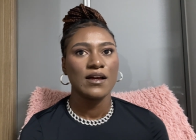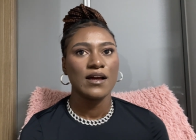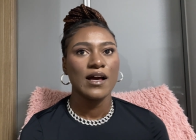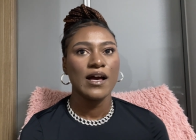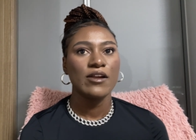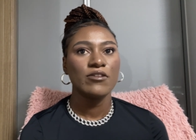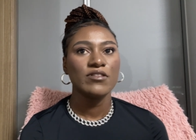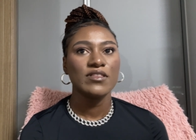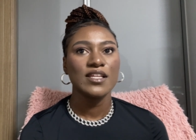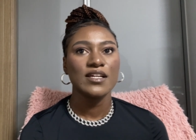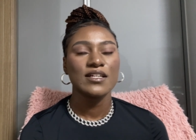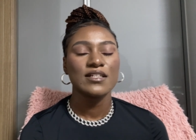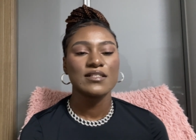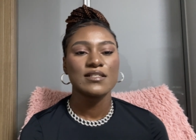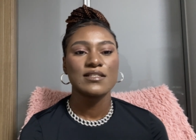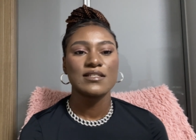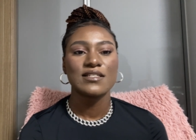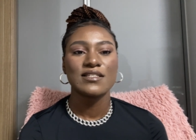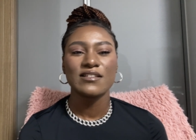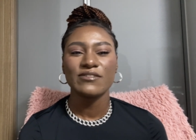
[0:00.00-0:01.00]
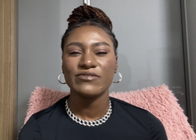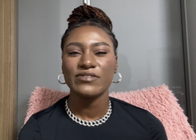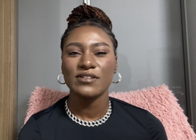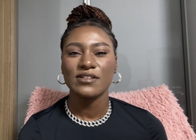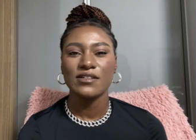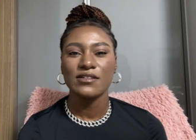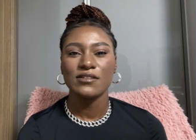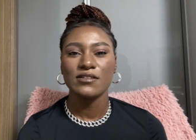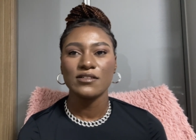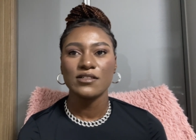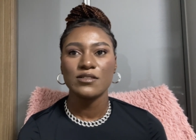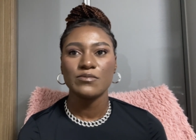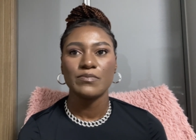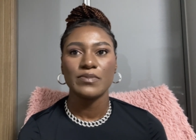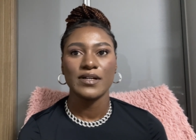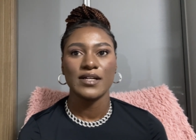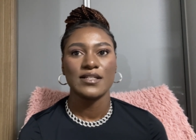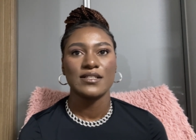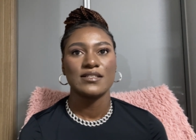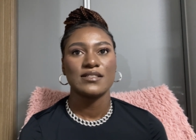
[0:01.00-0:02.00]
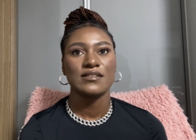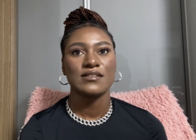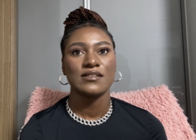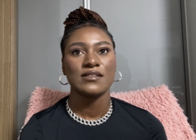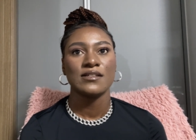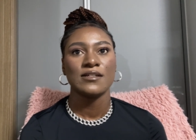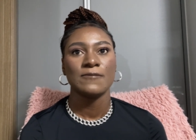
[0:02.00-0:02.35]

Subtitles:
I don't think it's difficult, but